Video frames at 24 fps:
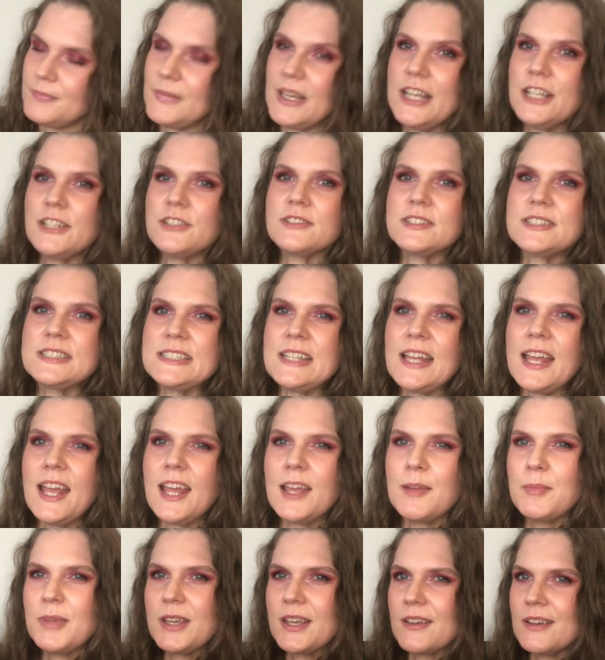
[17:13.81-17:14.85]

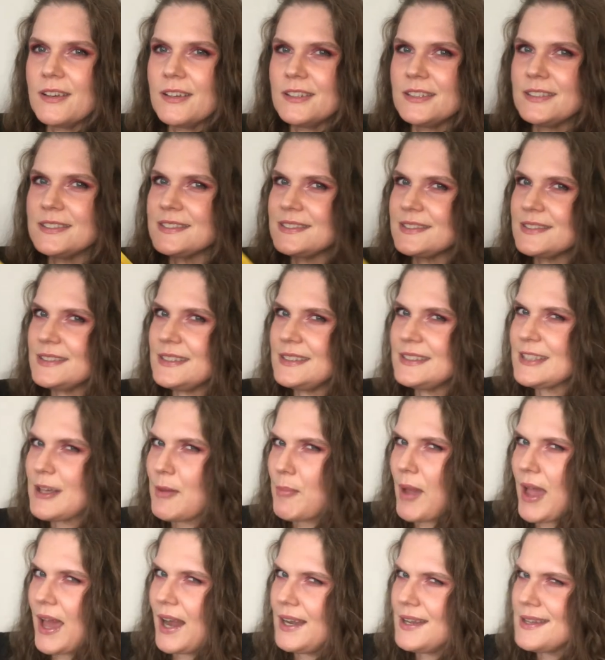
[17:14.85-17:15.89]
interesting because these are
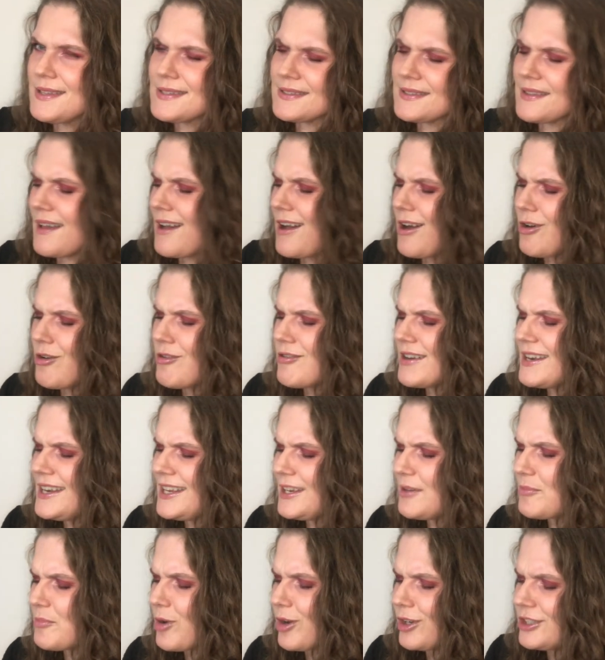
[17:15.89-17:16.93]
palettes that are already
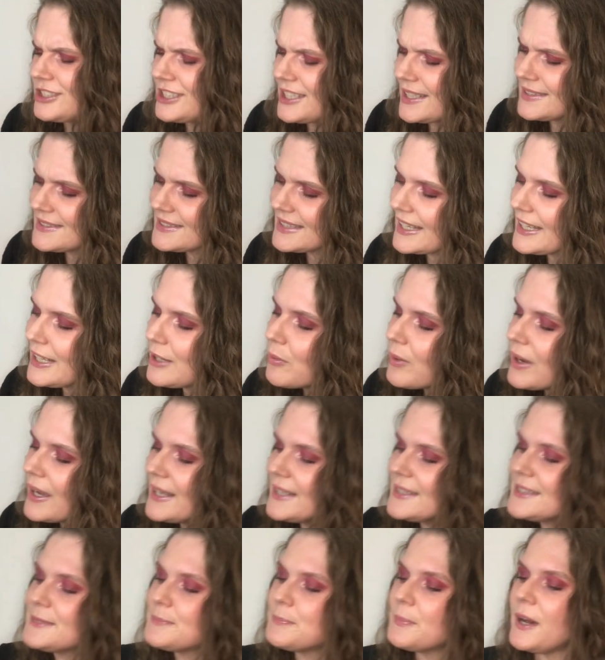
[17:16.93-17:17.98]
in projects
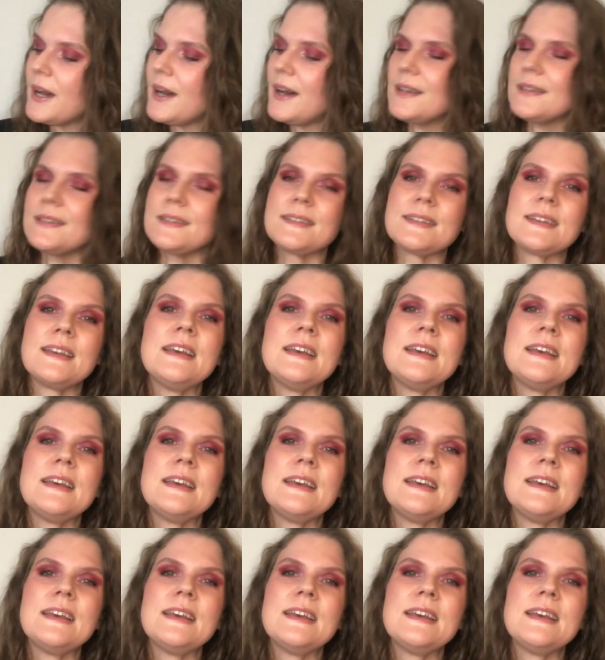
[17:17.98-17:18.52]
anyways, but